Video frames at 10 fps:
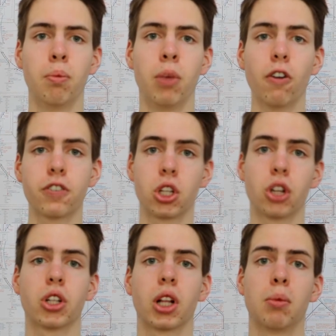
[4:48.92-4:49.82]
Both
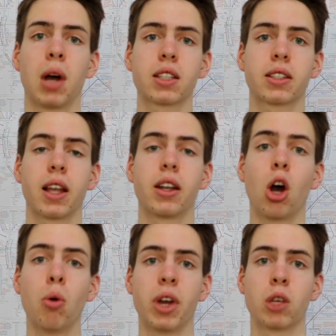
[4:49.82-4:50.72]
surgical masks and
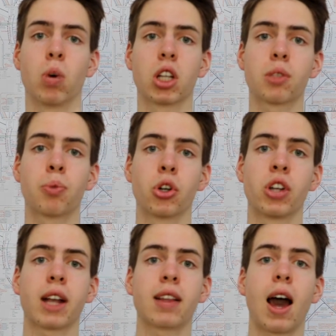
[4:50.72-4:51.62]
homemade ones
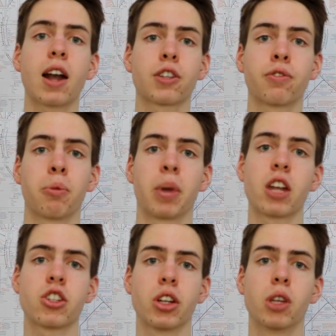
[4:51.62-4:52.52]
protect others from
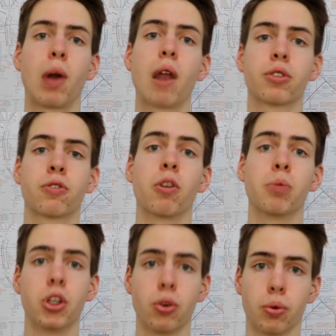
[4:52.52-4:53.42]
catching the virus from
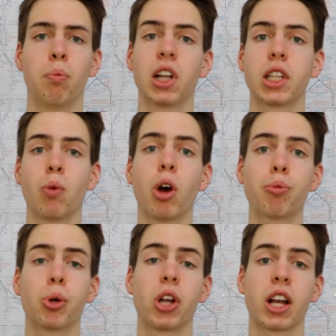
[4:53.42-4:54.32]
you, but they won't
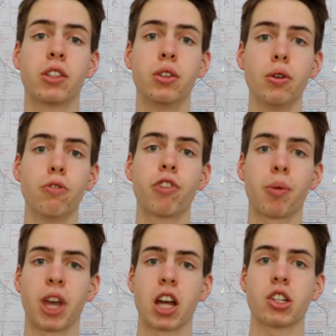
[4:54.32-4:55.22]
protect you from
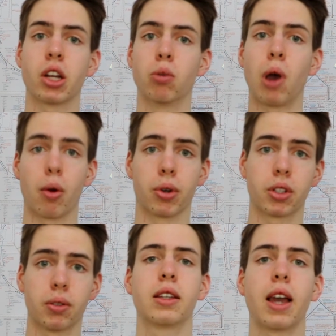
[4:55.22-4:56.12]
catching the virus.
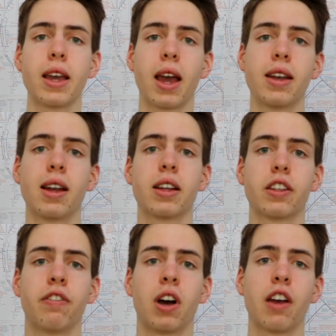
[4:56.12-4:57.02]

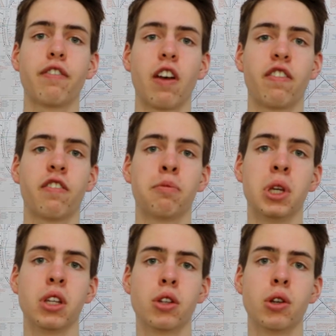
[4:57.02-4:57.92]
KN95,
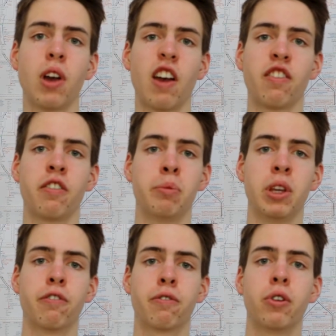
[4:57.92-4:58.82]
FFP2,
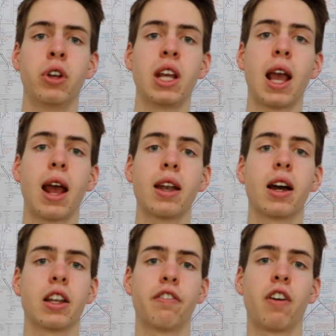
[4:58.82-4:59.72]
FFP3,
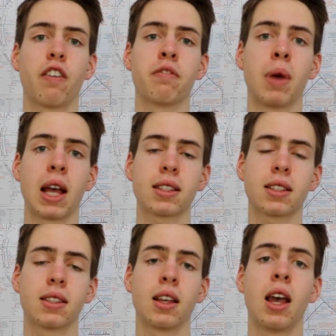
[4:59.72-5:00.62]
N95
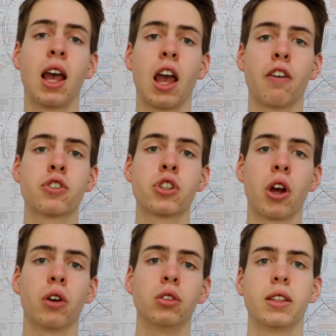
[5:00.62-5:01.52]
masks have
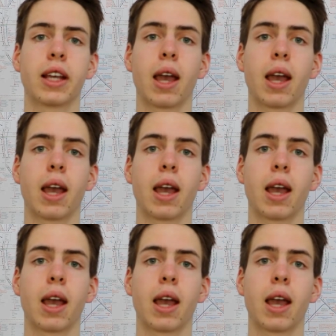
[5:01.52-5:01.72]
shown they can